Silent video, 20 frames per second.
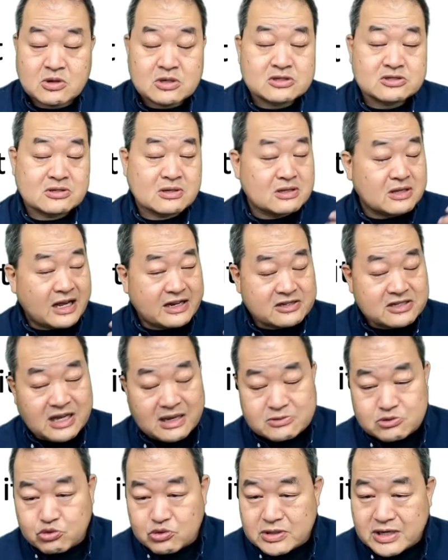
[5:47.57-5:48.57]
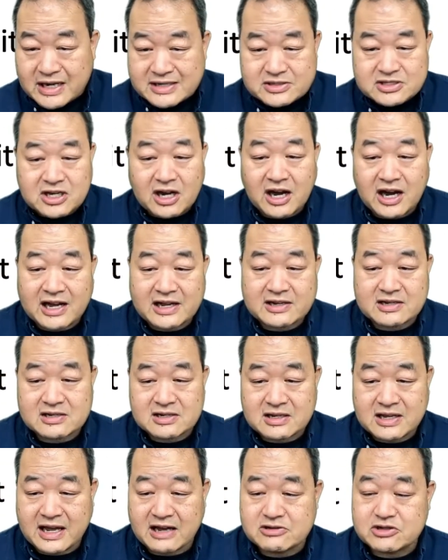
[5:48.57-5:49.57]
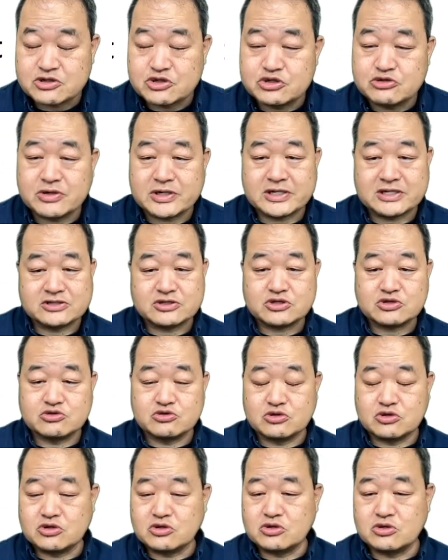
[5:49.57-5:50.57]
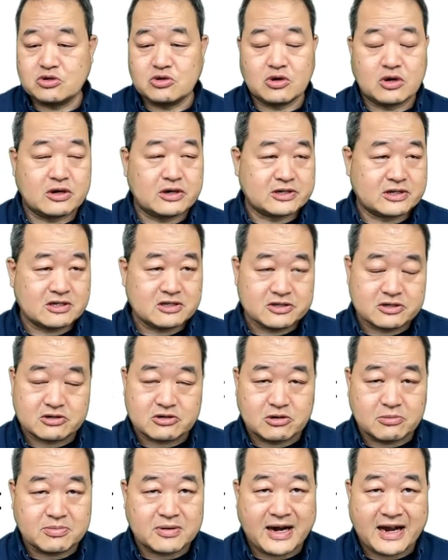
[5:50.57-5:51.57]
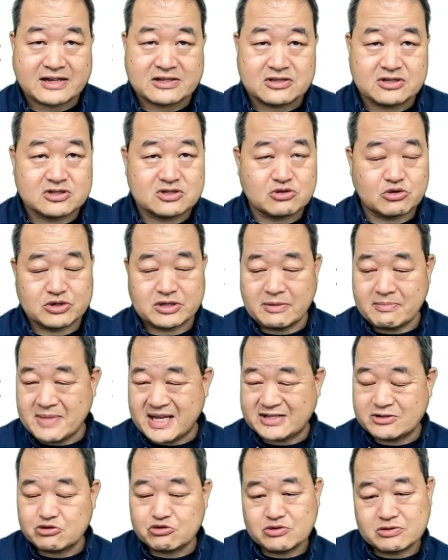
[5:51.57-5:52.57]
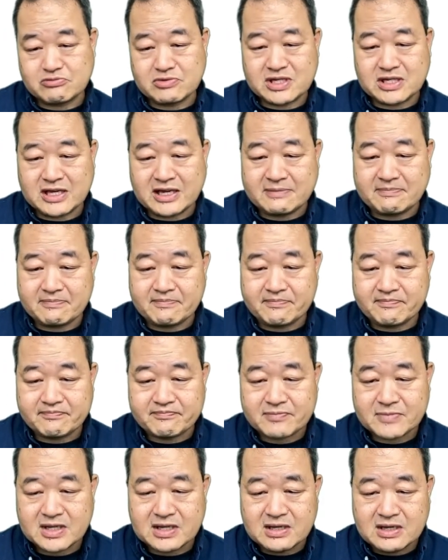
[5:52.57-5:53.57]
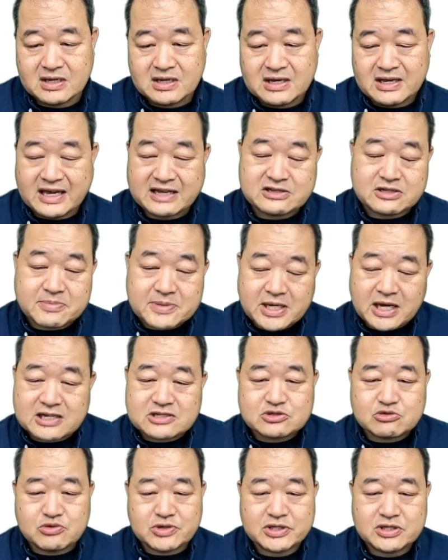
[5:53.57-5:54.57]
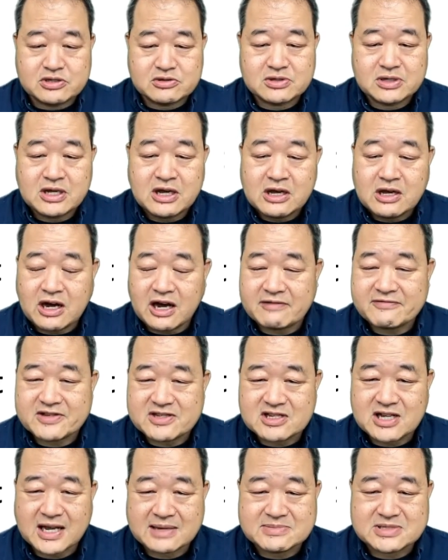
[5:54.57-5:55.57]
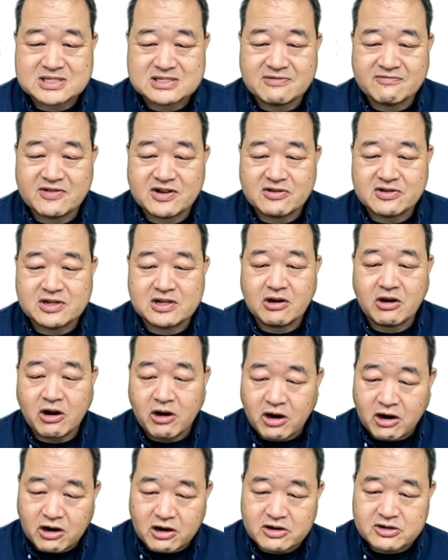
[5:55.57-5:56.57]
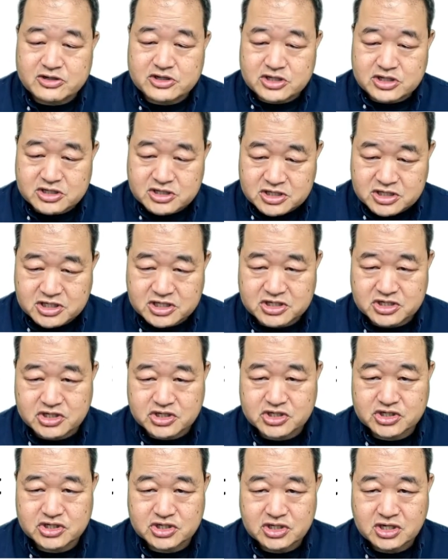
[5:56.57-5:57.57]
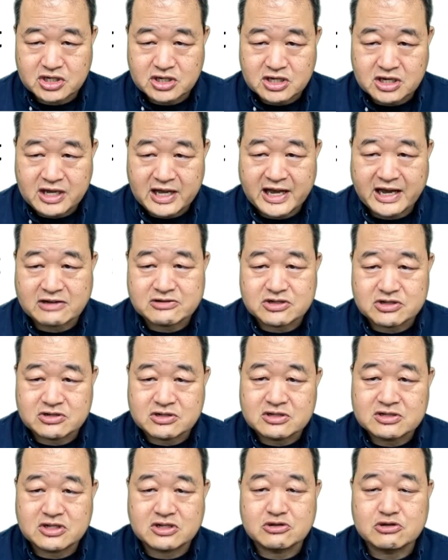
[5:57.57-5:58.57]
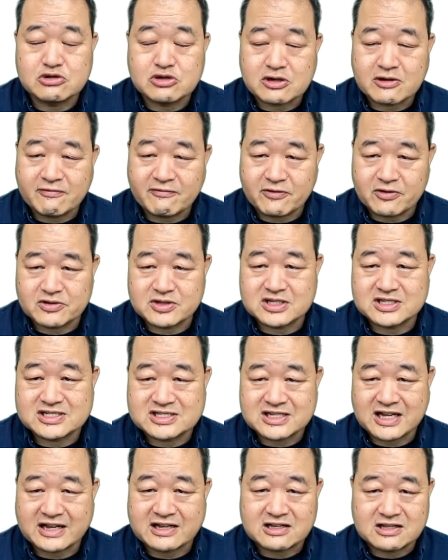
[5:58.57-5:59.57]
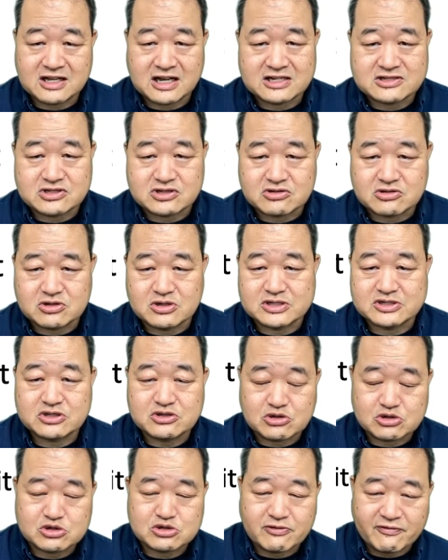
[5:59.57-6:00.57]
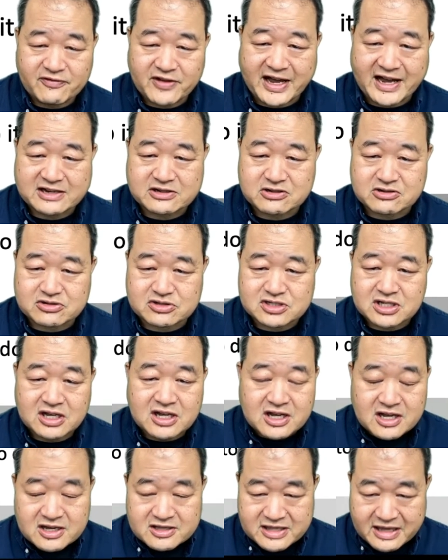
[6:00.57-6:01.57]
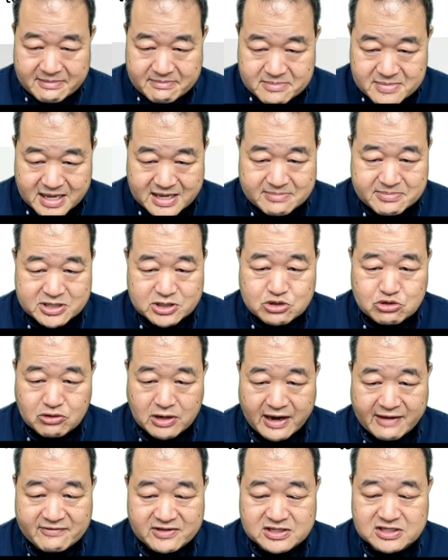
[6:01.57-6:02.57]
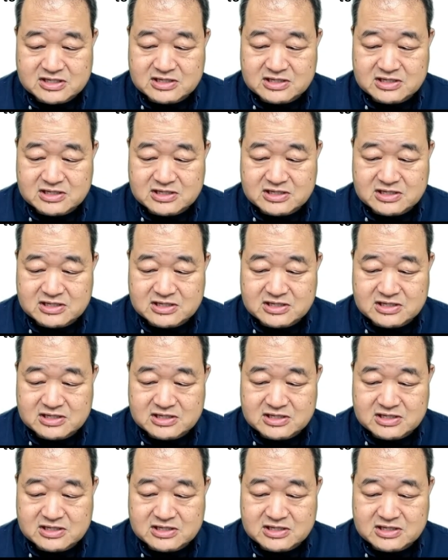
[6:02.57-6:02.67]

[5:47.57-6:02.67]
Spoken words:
So a lot of times we're not taught how to do it in school or in clinical practice or in the mentoring we get. And to be honest with you, oftentimes it's very hard to teach how to look for these psychological and social factors that may be driving